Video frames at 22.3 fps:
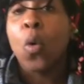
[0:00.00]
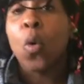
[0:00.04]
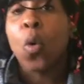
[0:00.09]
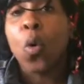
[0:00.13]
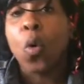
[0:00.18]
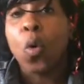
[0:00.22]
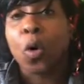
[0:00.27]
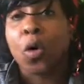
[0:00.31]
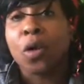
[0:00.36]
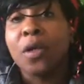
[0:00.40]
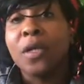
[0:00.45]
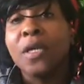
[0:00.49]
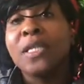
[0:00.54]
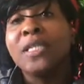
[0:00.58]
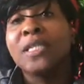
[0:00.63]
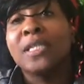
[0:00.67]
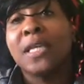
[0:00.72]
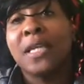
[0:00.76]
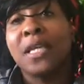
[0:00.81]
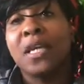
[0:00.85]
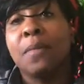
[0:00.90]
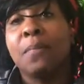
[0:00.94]
or
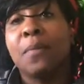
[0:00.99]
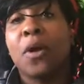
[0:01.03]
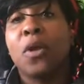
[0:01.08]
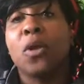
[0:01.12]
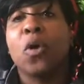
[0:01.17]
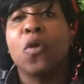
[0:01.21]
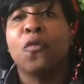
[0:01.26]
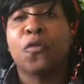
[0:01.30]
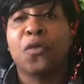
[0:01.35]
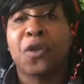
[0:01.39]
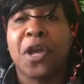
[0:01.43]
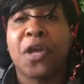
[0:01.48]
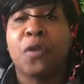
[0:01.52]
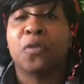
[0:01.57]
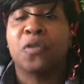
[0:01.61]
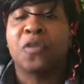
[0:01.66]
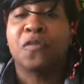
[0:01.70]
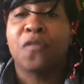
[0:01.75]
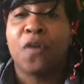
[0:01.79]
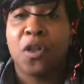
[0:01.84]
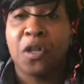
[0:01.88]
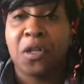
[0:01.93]
setting a ball overhead
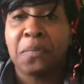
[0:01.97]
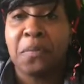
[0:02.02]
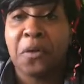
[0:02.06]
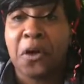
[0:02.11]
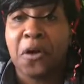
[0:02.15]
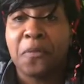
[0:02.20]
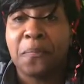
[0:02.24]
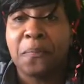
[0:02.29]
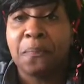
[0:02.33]
with a volleyball.